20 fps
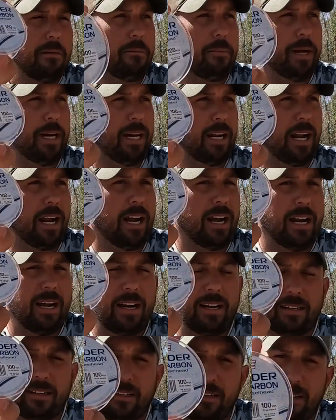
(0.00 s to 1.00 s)

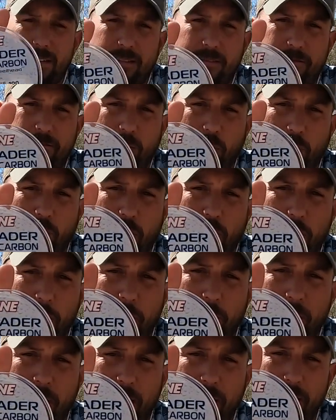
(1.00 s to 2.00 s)
P-Line
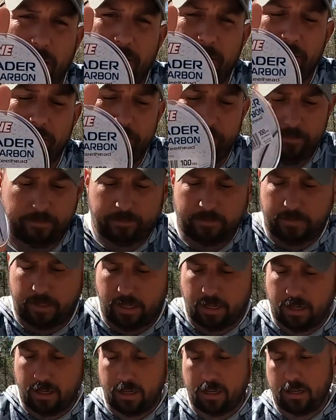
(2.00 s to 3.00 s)
fluorocarbon leader.
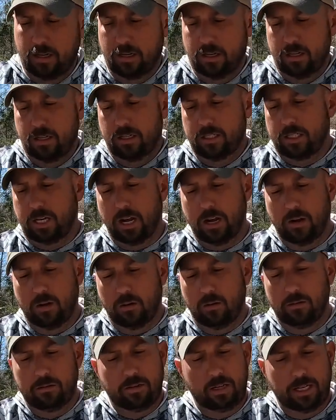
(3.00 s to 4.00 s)

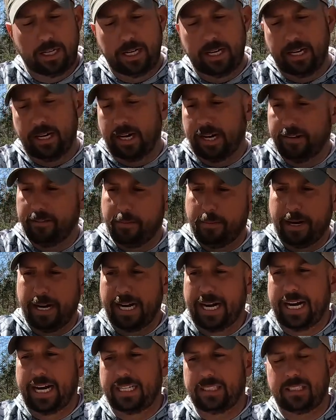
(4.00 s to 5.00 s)
So again, everybody
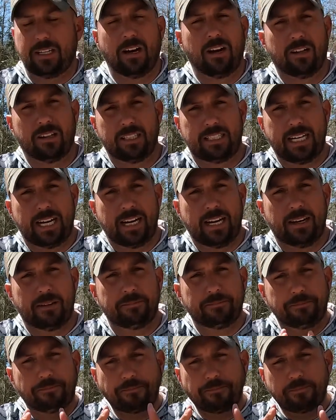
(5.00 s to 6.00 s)
asks all the
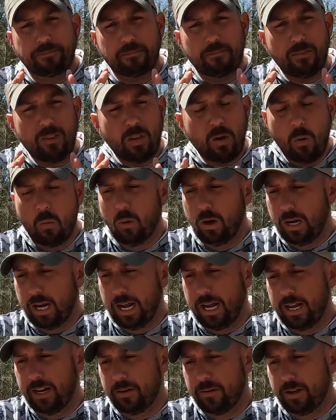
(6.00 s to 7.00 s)
time, what
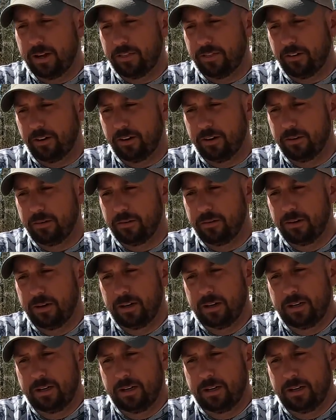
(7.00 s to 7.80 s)
line do I throw?